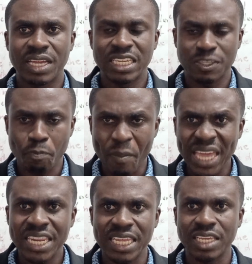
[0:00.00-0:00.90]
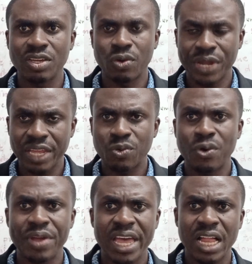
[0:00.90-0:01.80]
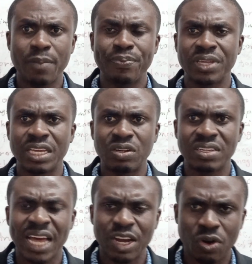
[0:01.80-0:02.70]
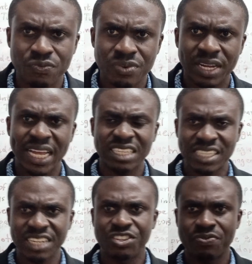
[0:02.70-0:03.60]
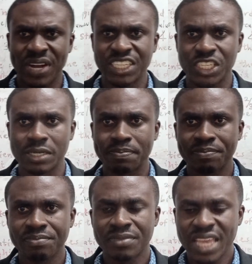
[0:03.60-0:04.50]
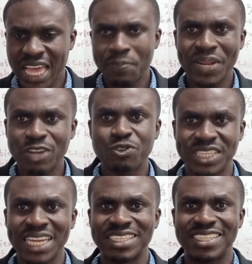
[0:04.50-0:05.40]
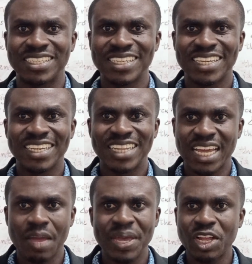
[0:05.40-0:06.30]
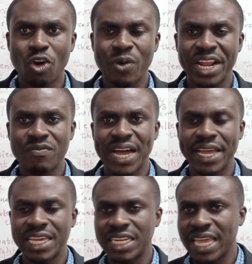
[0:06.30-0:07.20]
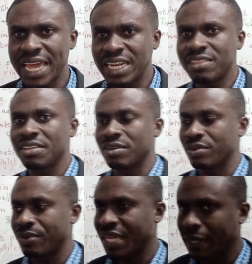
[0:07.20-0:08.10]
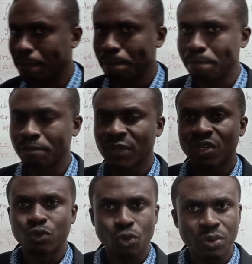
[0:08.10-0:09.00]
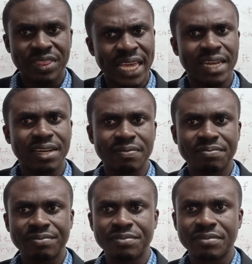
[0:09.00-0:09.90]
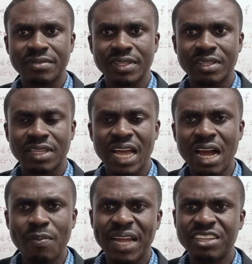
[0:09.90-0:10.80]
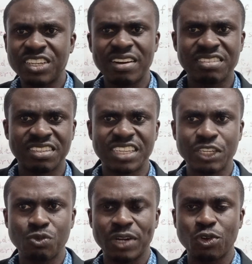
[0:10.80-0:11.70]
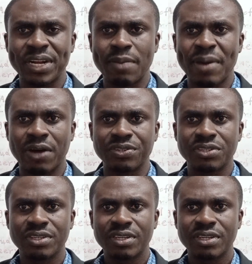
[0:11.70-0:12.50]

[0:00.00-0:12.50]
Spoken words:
is mainly going to help in that kind of gustatory function, helping us to taste the chemical or whatever in anything. Okay, so then how about the general sensation we are talking about?